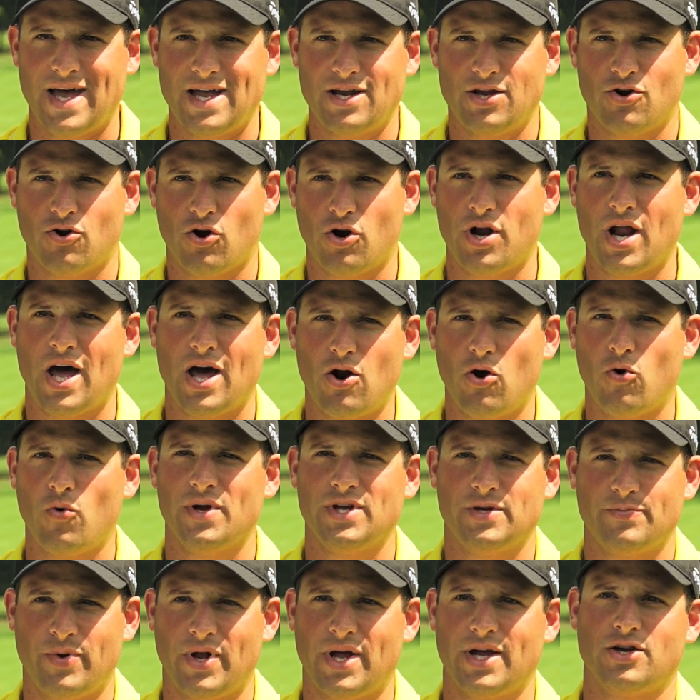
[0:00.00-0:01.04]
you're not
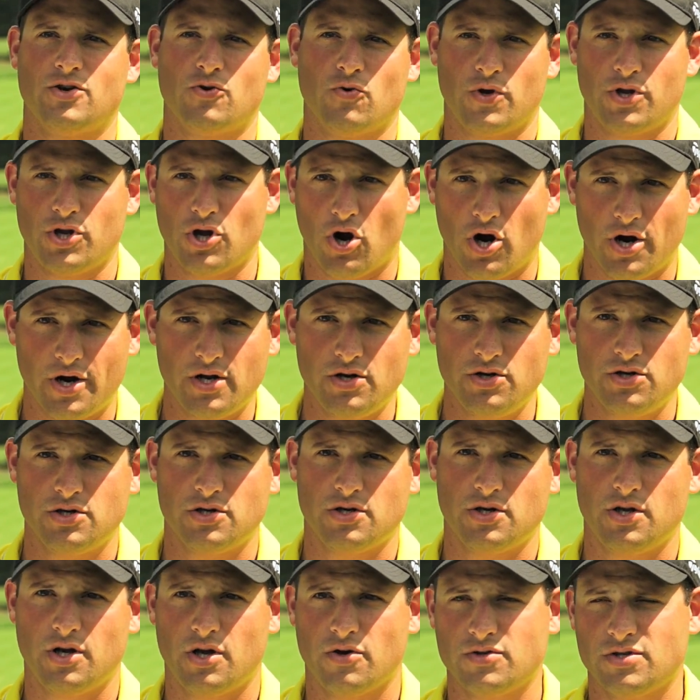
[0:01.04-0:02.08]
always playing to a yardage.